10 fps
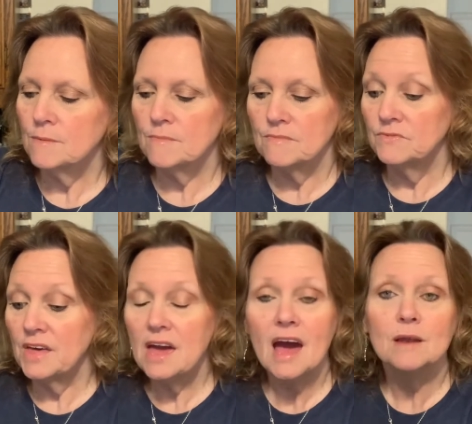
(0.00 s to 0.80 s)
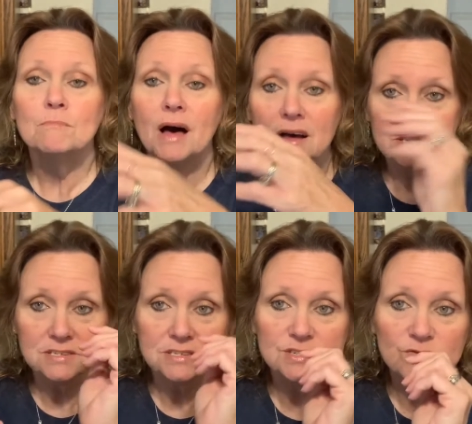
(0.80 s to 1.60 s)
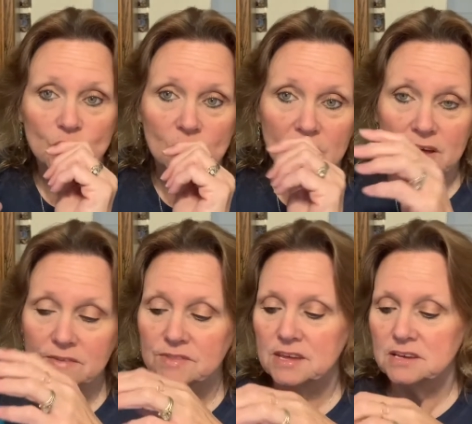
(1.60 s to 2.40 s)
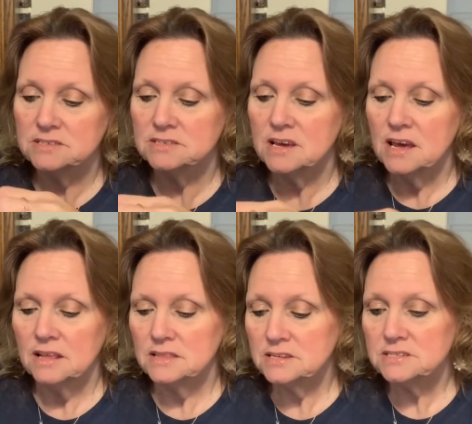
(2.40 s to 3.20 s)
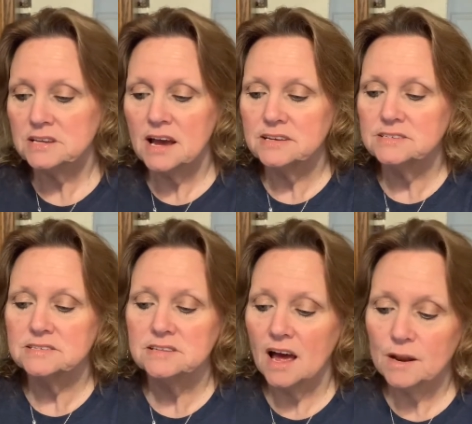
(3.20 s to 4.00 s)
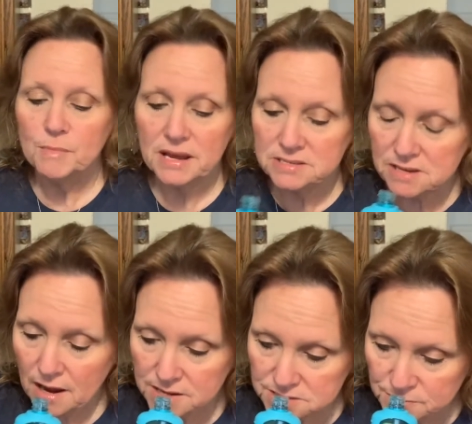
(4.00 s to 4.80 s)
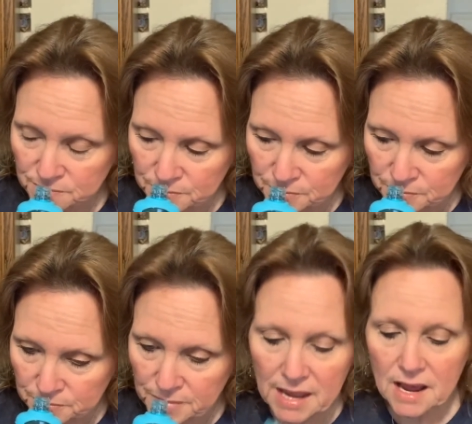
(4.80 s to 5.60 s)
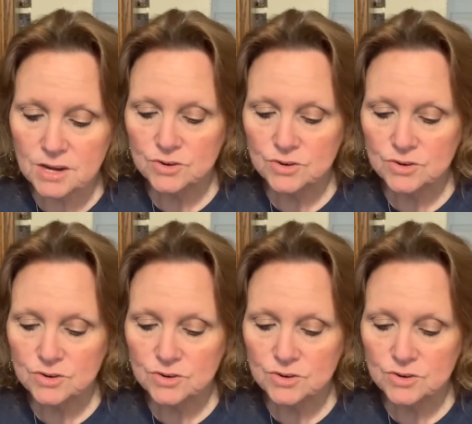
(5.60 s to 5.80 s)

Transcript: they had boxes full of these. This size is not a bad size, and I do